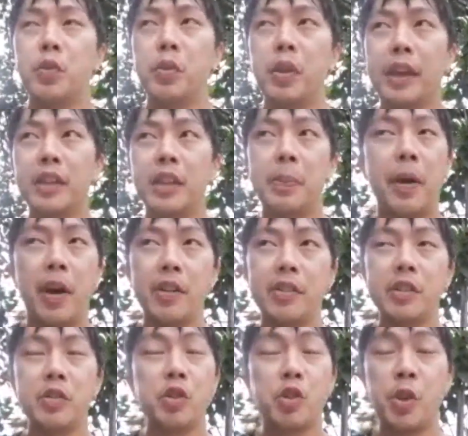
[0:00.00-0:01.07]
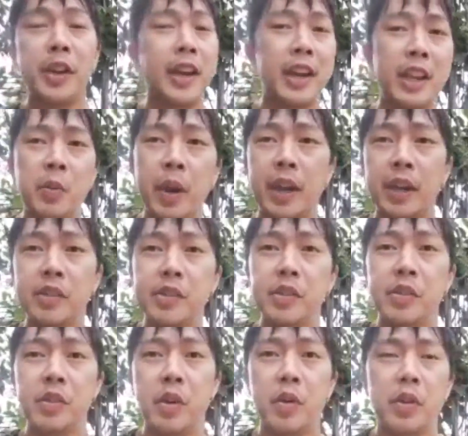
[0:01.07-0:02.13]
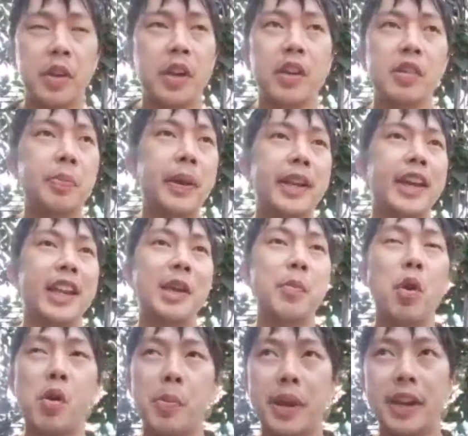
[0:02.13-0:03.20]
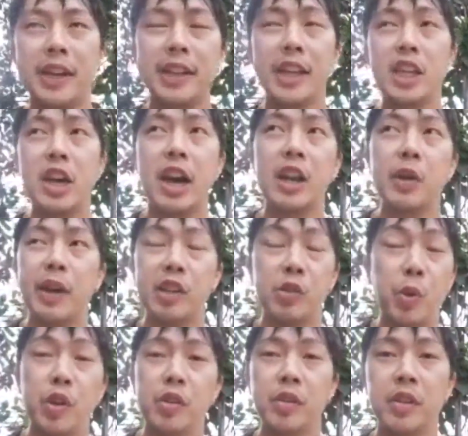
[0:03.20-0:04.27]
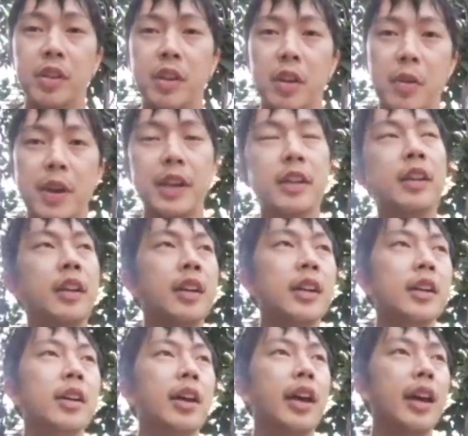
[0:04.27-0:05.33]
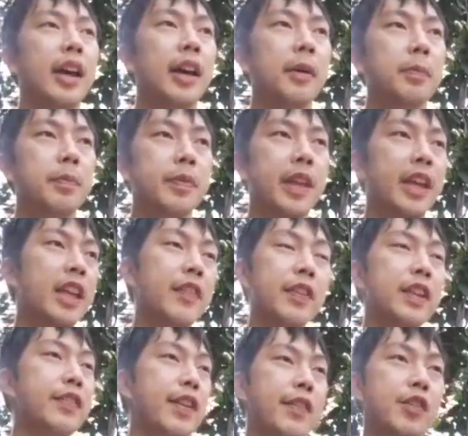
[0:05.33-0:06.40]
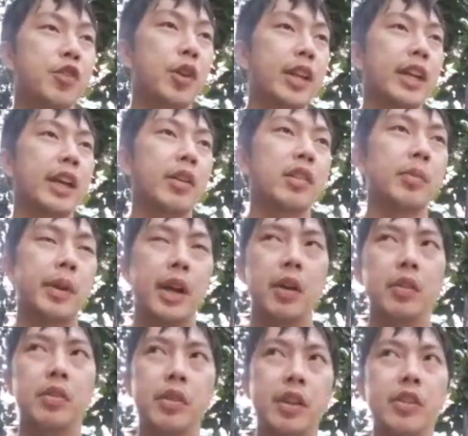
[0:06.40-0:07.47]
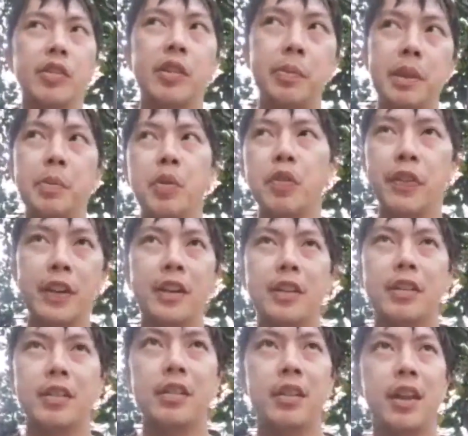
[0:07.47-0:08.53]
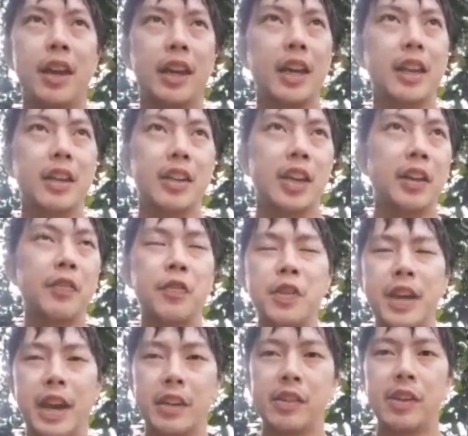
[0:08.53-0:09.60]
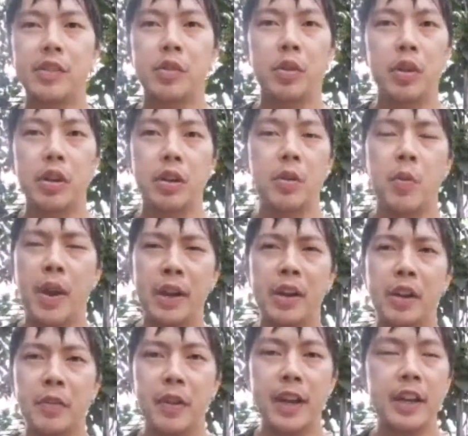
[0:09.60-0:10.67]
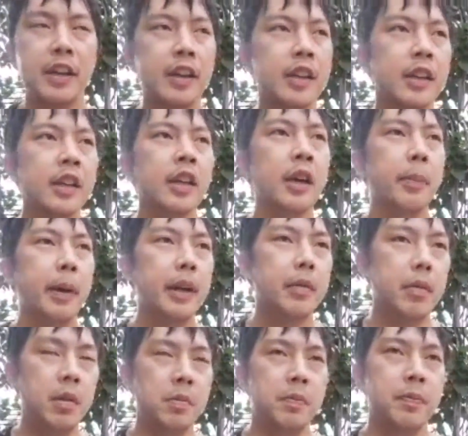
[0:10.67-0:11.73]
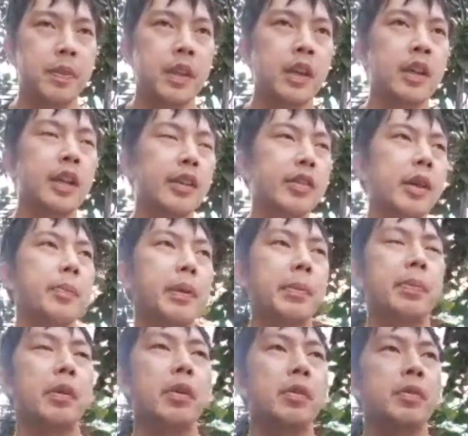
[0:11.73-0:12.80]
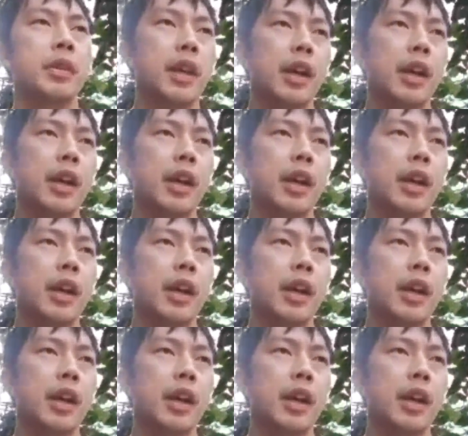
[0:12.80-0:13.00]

like deposit to trade anyways, so you're not spending any more money than you otherwise would. All right, and even if you have a trading account somewhere else, you can just simply move it and get free access to learn. Why not, right? But there's some people